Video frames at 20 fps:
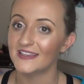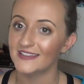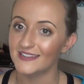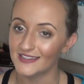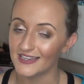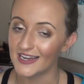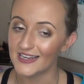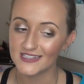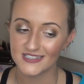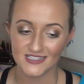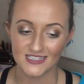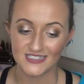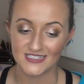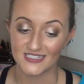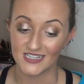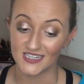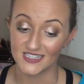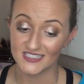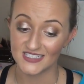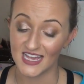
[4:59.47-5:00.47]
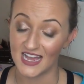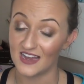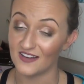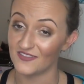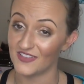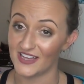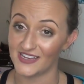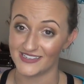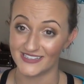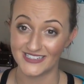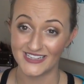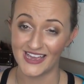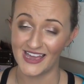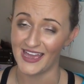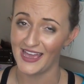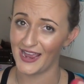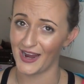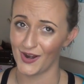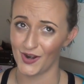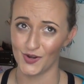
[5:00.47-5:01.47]
Yes, it does have that
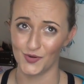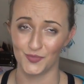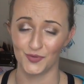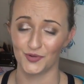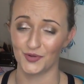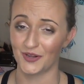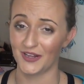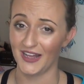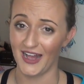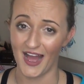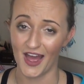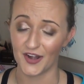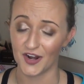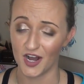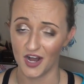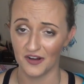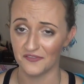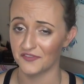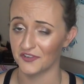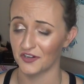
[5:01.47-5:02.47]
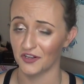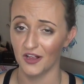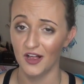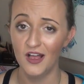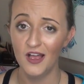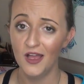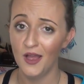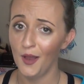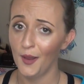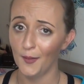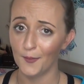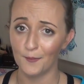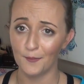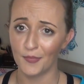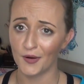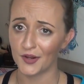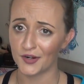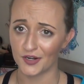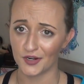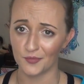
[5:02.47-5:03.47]
terrible, god-awful
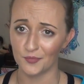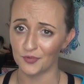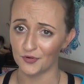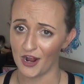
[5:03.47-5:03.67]
butter